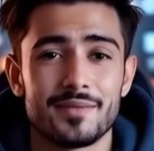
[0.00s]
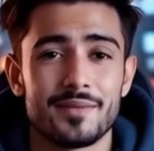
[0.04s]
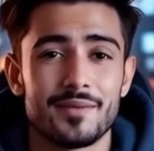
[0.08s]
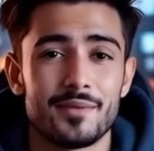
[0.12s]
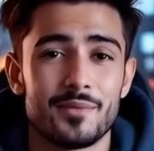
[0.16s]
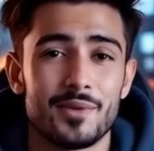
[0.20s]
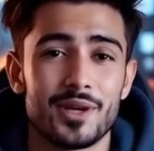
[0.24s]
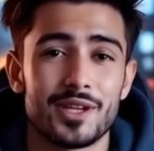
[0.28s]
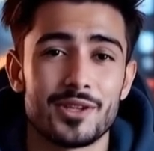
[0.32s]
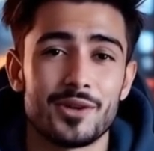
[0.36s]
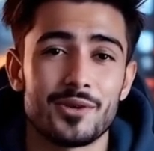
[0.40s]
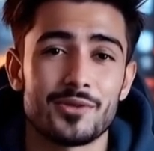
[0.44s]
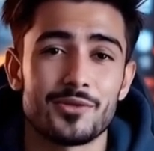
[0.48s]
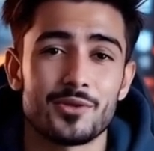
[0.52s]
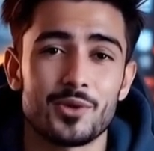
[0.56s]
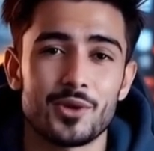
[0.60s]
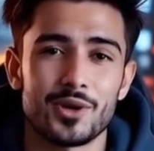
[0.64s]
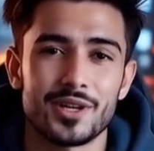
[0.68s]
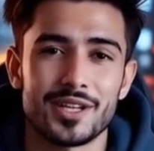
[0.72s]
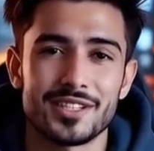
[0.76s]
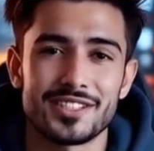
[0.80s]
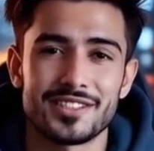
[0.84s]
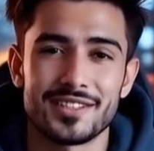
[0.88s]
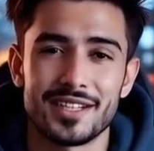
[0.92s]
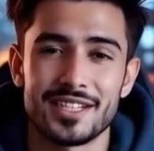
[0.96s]

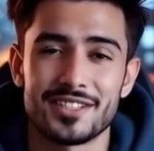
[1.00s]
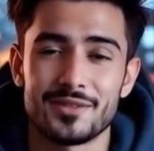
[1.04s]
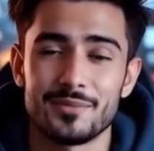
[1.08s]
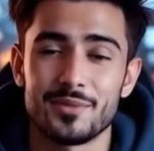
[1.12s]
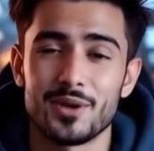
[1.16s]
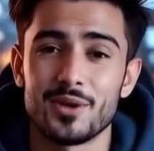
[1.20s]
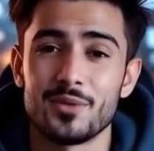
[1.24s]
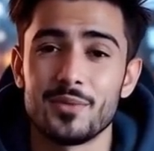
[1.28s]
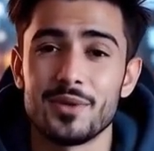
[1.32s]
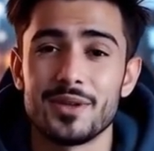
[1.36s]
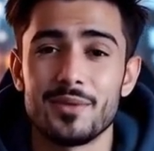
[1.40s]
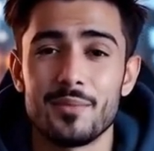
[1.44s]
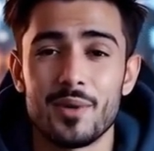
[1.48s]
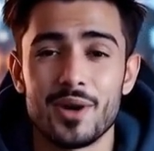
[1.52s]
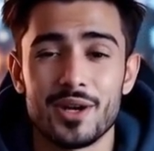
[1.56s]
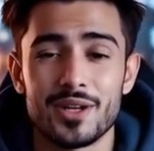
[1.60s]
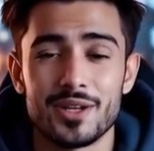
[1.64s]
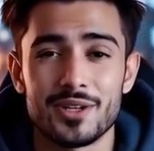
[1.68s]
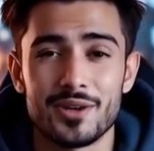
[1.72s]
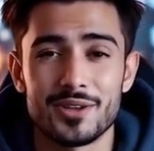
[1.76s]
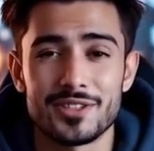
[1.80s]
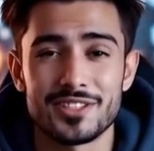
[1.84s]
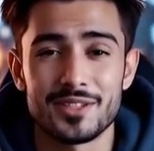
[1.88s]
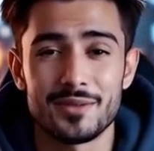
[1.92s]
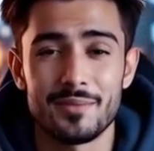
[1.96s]
RenderForest is built with
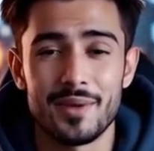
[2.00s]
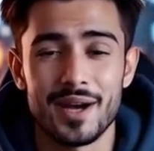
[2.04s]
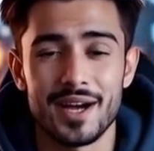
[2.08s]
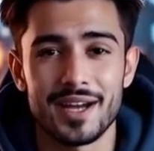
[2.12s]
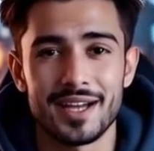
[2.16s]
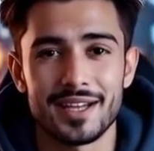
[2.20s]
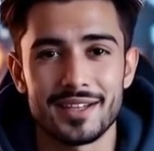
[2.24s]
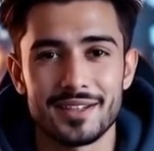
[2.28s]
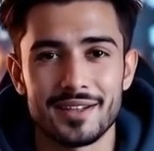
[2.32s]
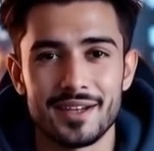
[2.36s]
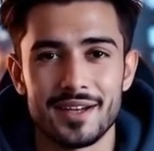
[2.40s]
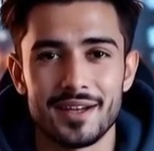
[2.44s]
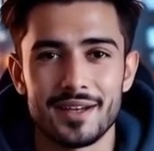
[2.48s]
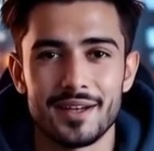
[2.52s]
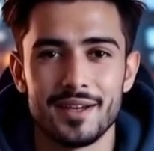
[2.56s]
marketers in mind,